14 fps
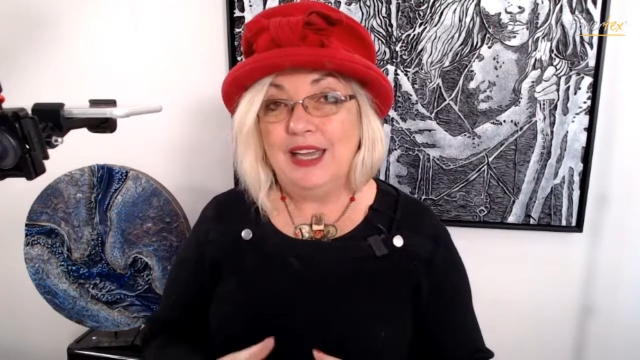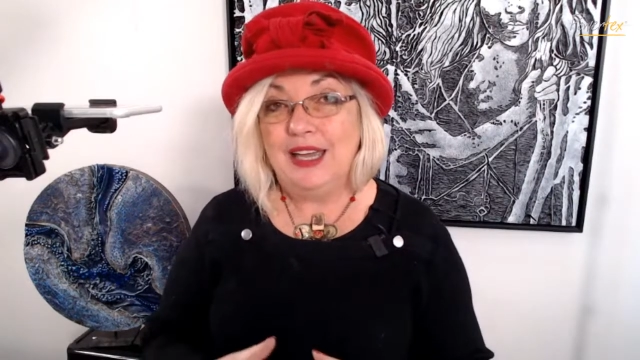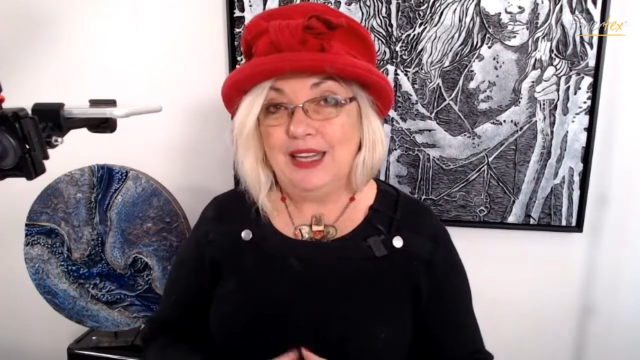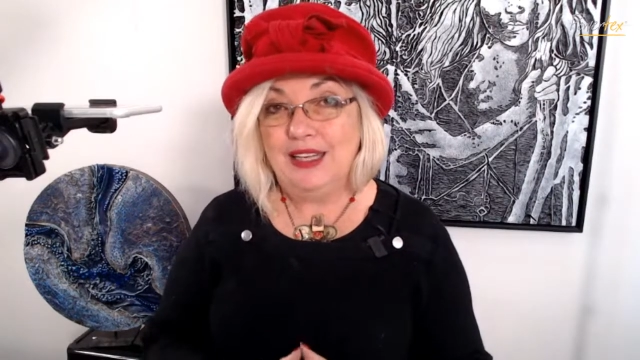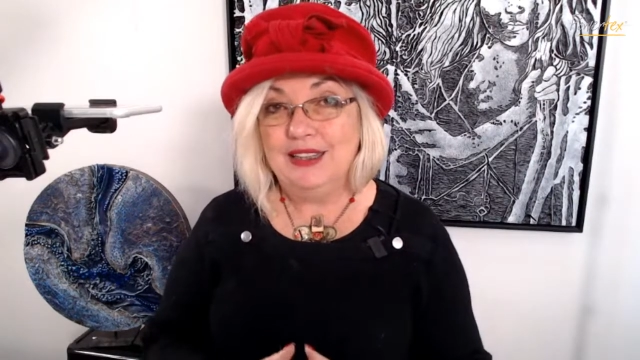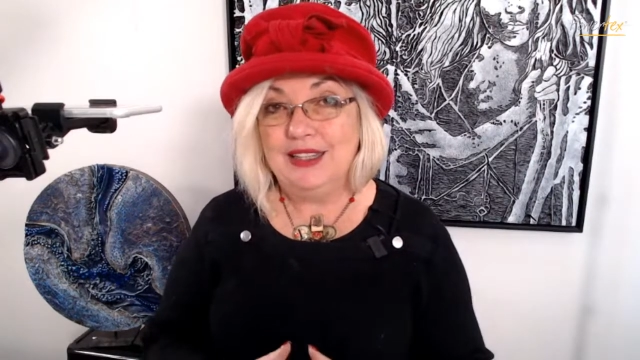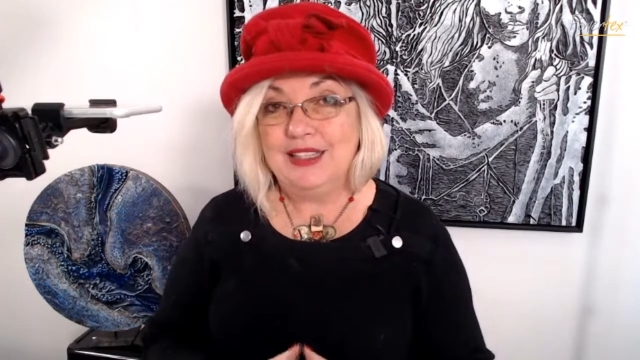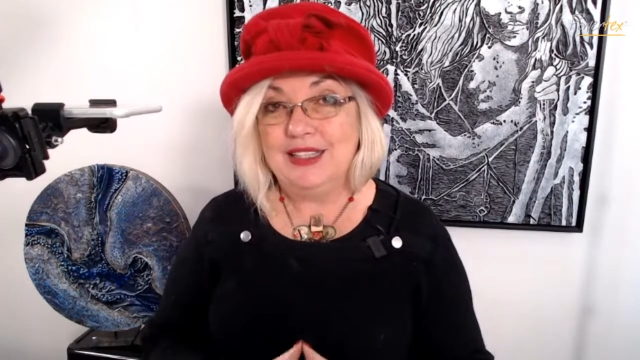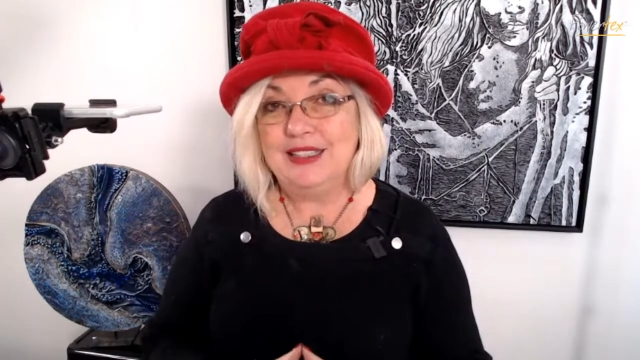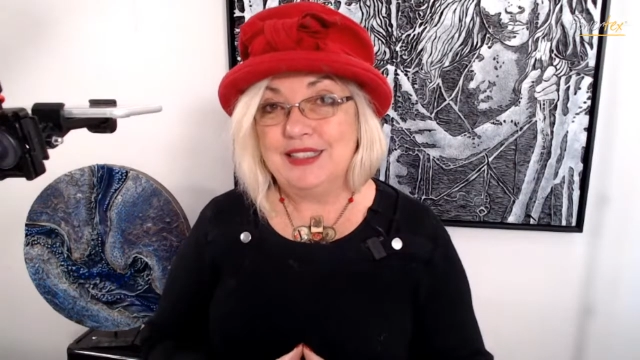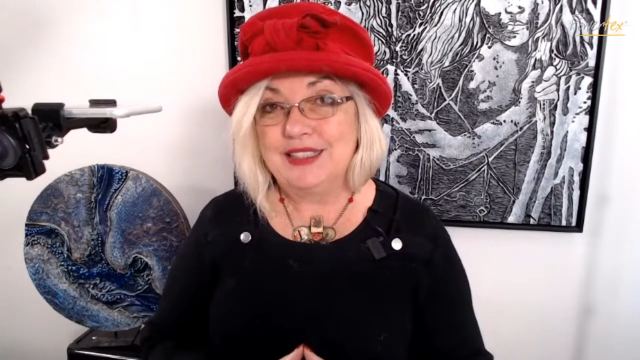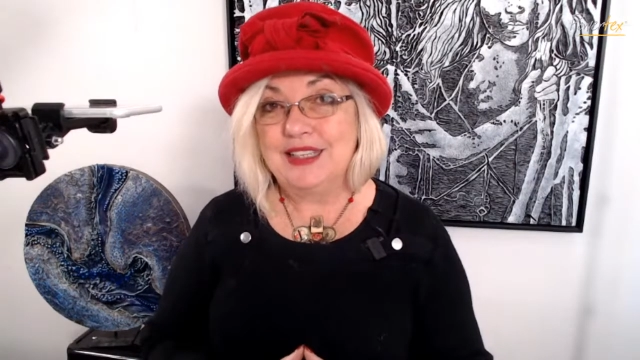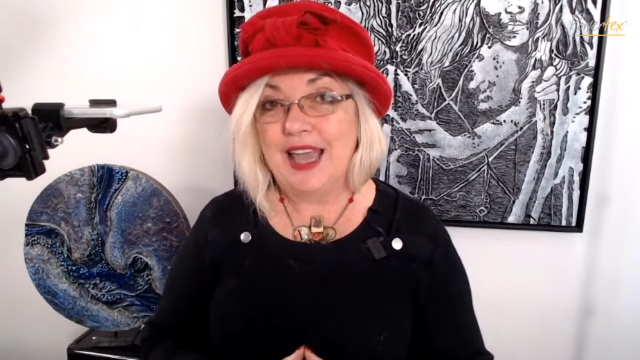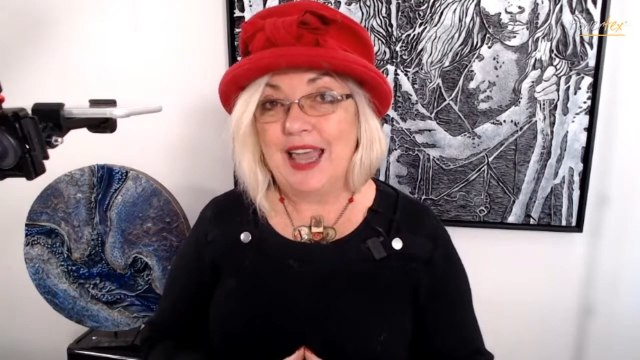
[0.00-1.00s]
in
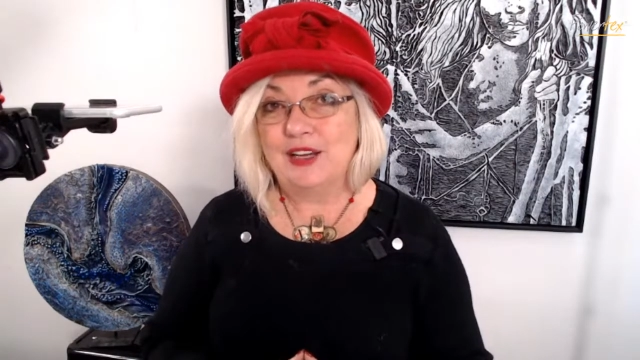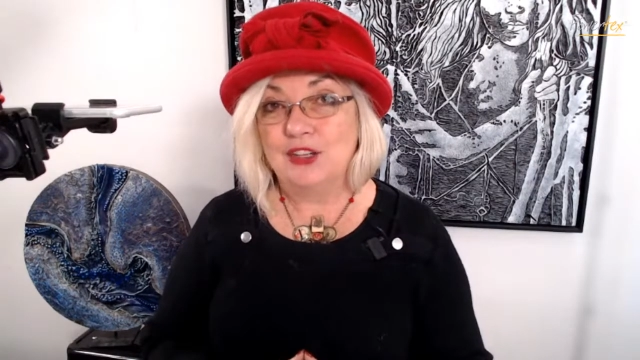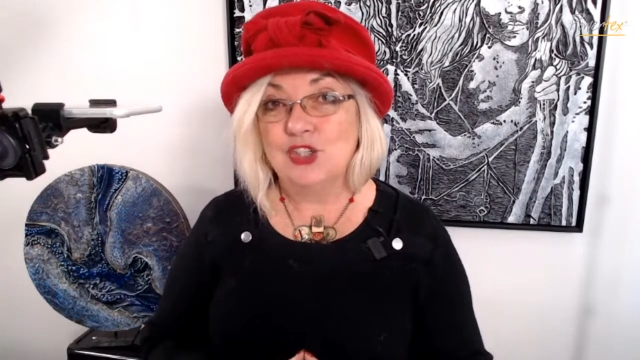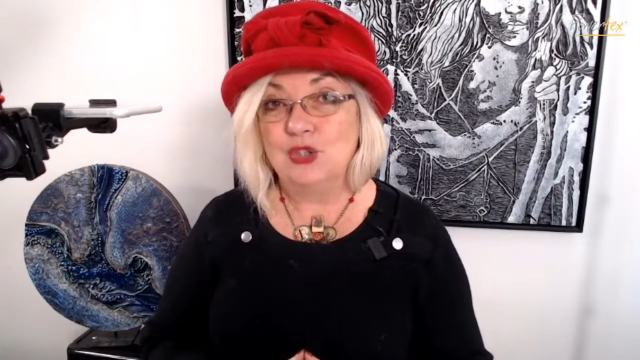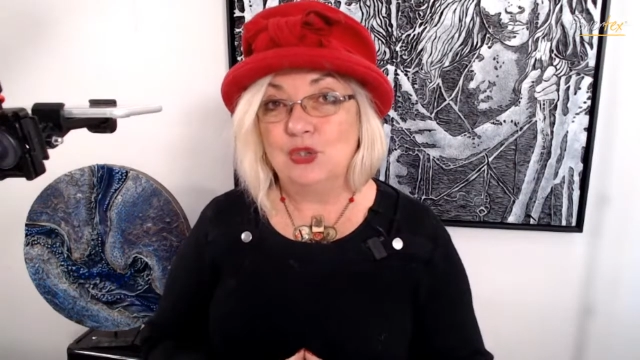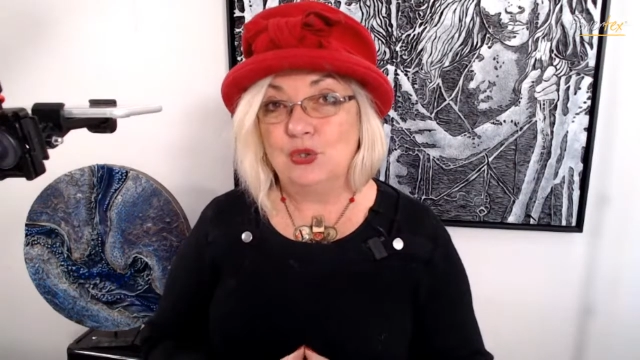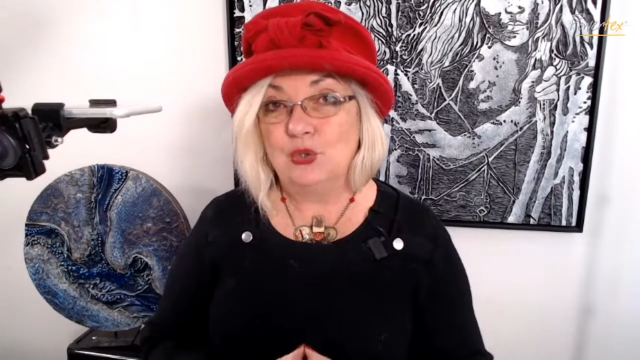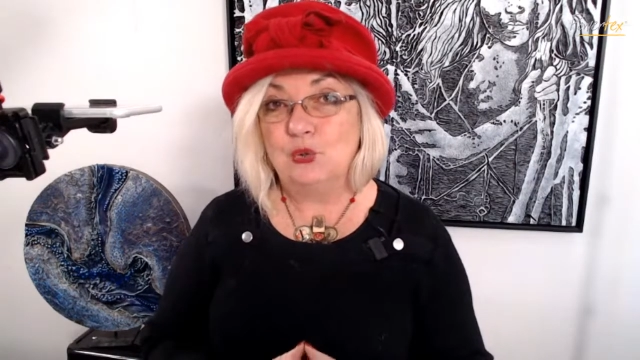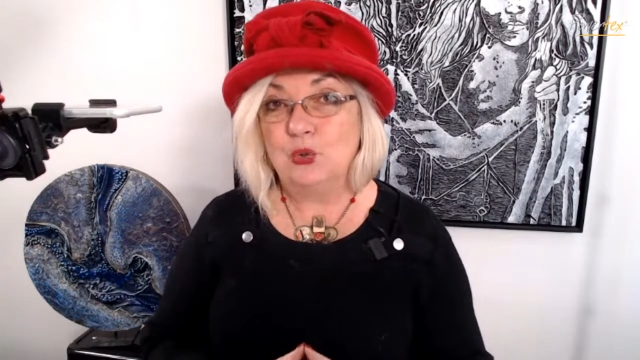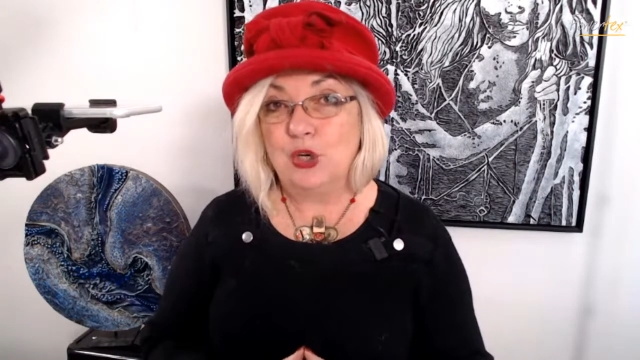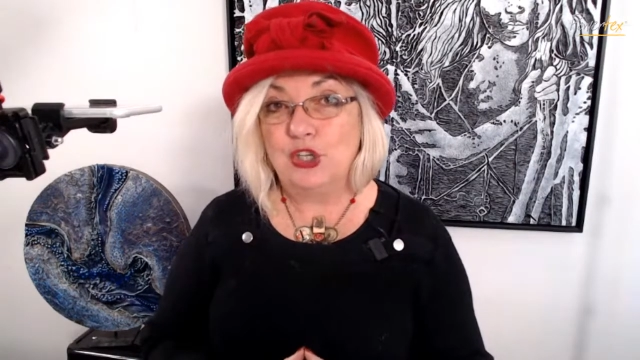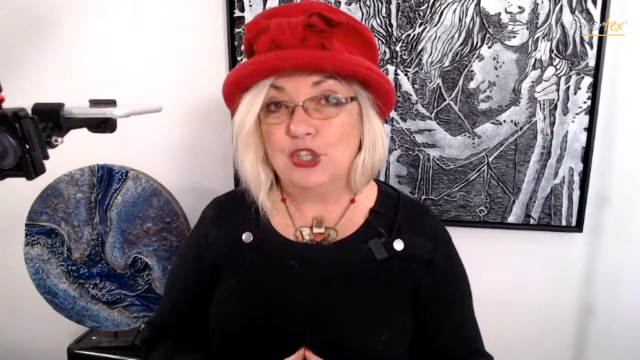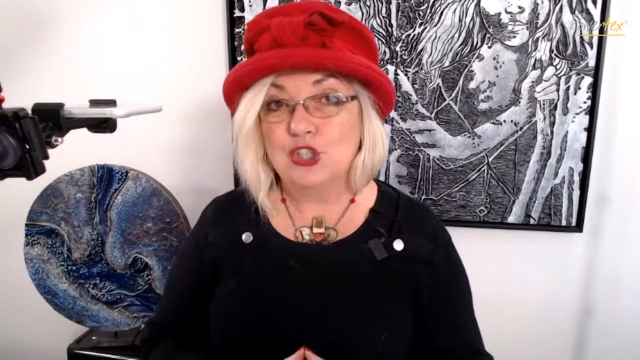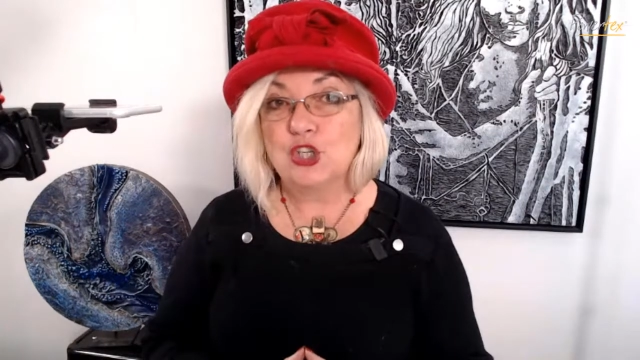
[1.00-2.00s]
this actual
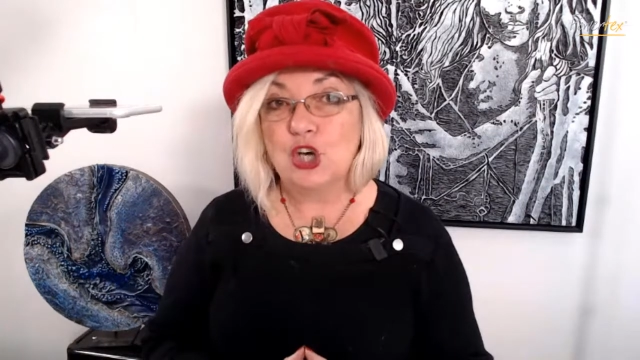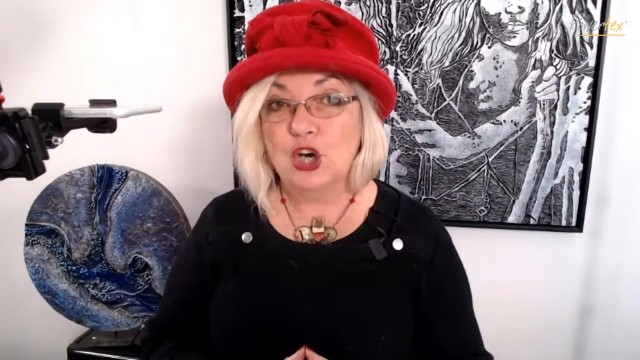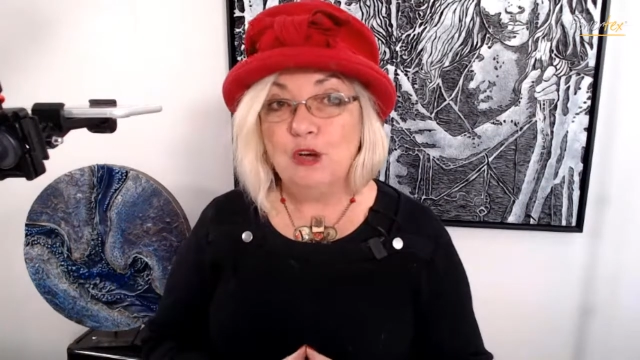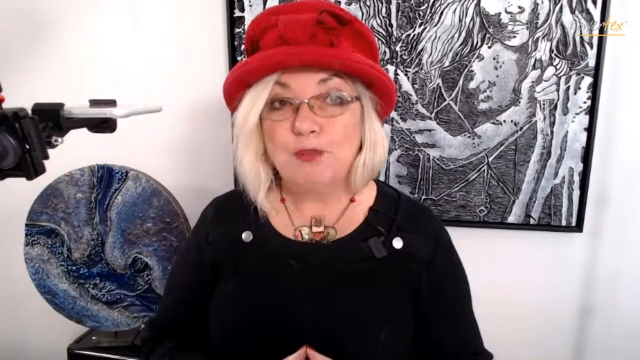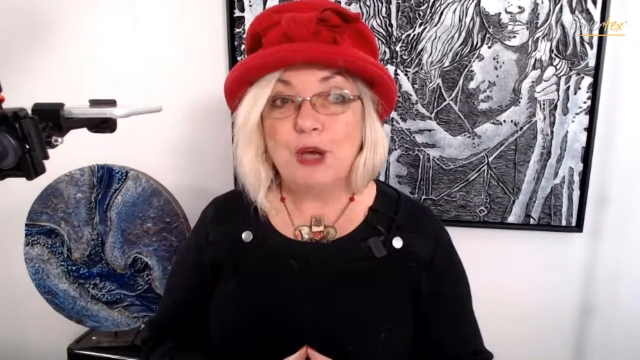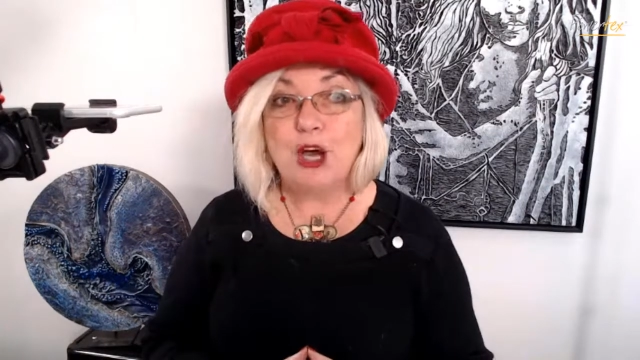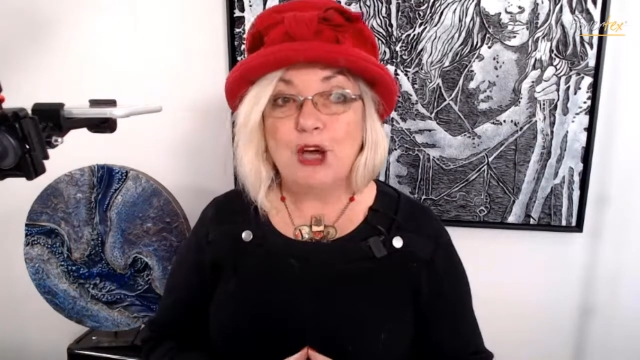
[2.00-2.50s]
workshop,